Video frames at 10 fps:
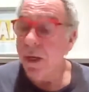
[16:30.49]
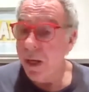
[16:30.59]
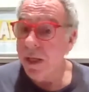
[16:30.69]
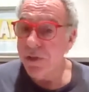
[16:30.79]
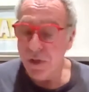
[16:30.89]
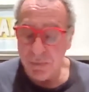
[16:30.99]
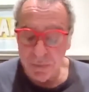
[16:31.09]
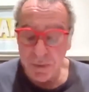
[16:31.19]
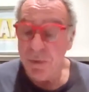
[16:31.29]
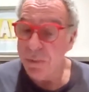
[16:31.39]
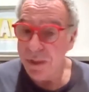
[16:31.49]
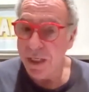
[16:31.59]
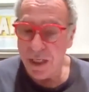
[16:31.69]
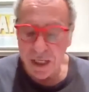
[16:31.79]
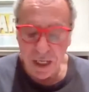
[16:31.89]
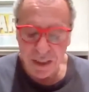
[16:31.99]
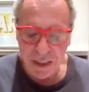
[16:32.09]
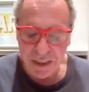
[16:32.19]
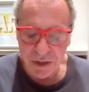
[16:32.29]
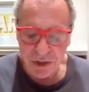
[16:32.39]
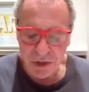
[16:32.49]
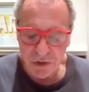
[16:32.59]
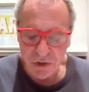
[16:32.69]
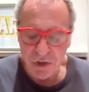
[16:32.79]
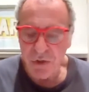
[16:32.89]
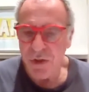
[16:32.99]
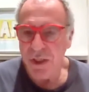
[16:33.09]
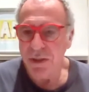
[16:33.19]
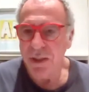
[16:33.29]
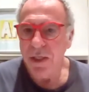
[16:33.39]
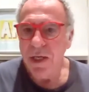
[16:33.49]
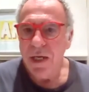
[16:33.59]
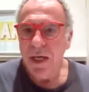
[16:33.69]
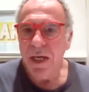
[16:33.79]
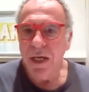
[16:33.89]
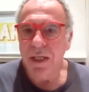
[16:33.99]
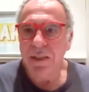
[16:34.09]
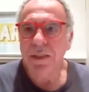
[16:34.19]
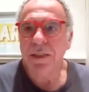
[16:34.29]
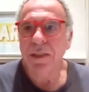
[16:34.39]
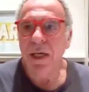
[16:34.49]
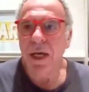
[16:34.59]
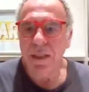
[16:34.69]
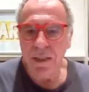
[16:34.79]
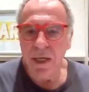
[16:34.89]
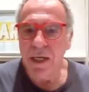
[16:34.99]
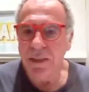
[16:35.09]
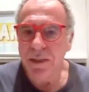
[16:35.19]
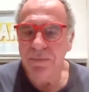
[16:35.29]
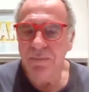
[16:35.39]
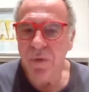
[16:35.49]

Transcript: and I train people, particularly athletes, to do this, is at night.